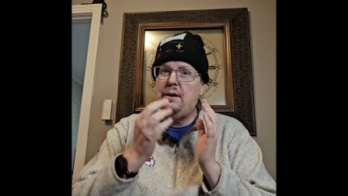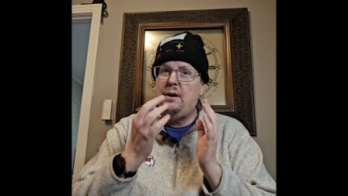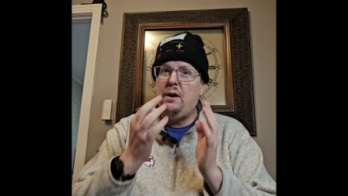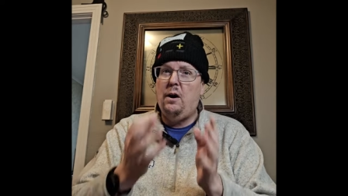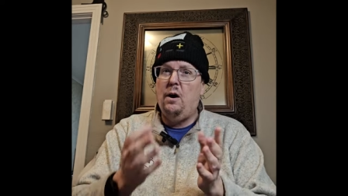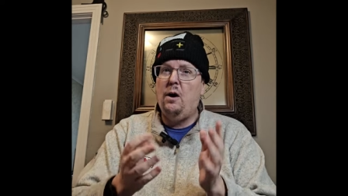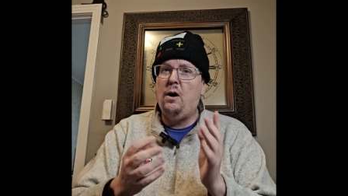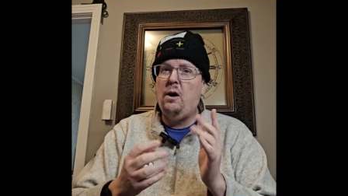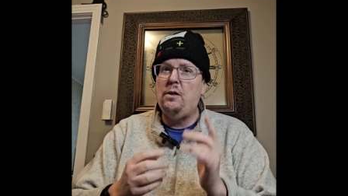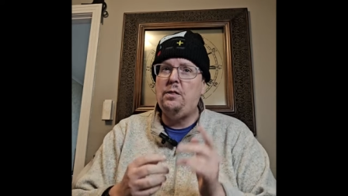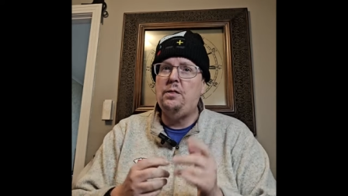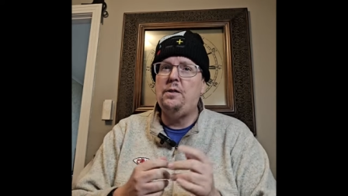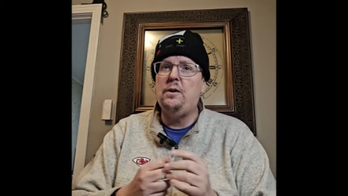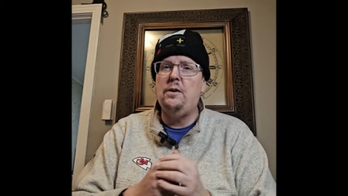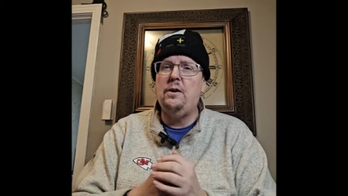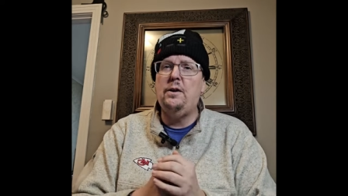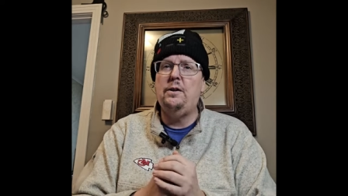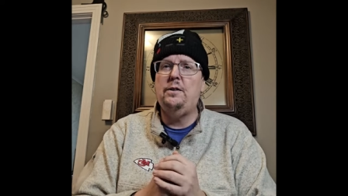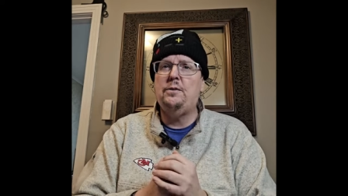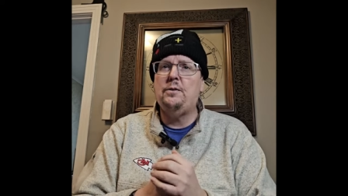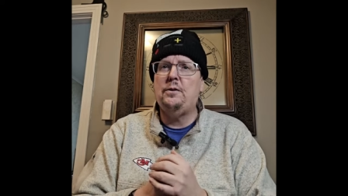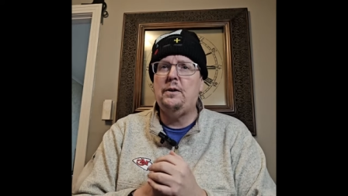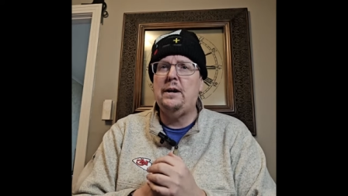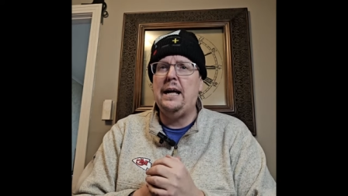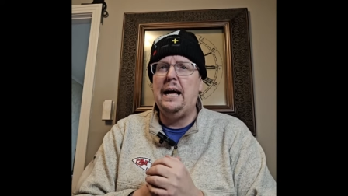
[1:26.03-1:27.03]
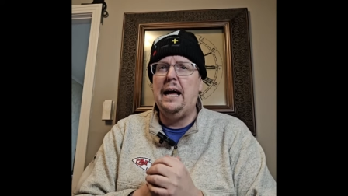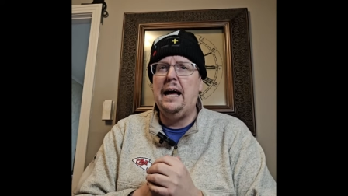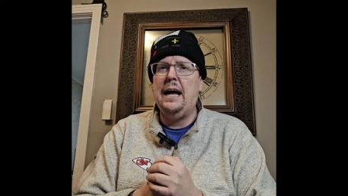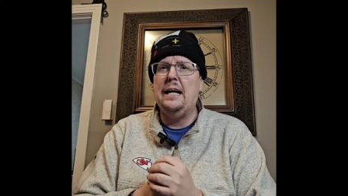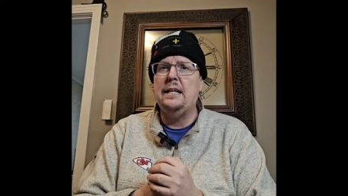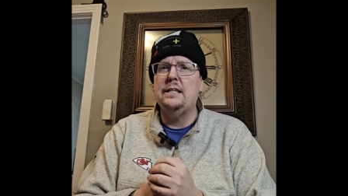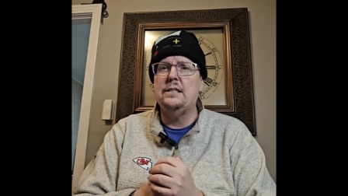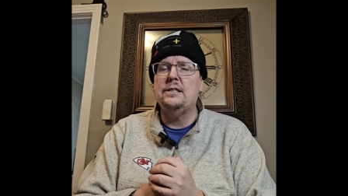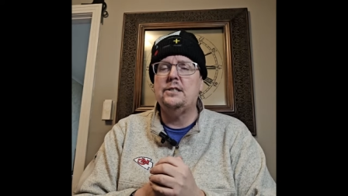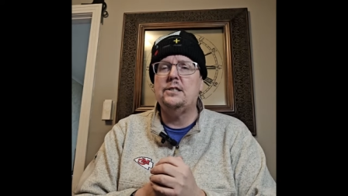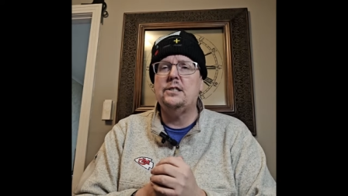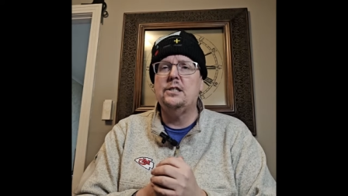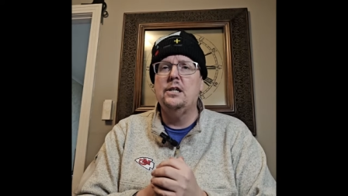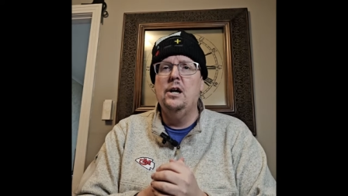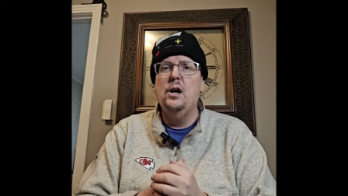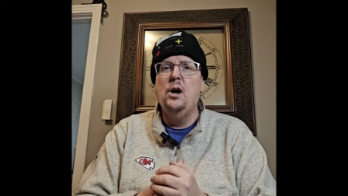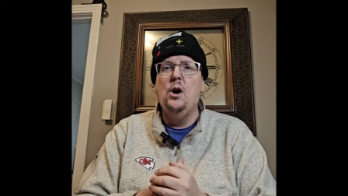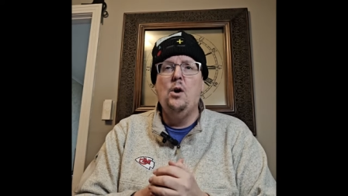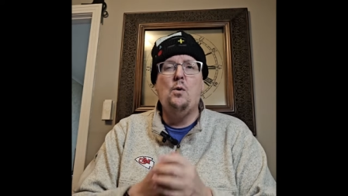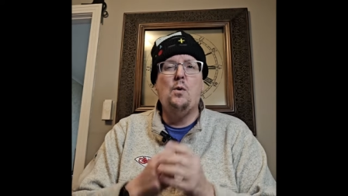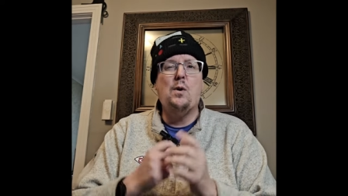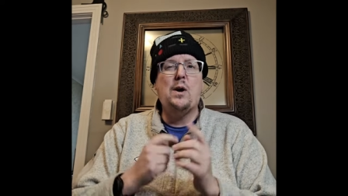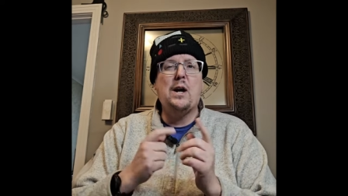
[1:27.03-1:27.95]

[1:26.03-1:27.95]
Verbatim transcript: the R33S.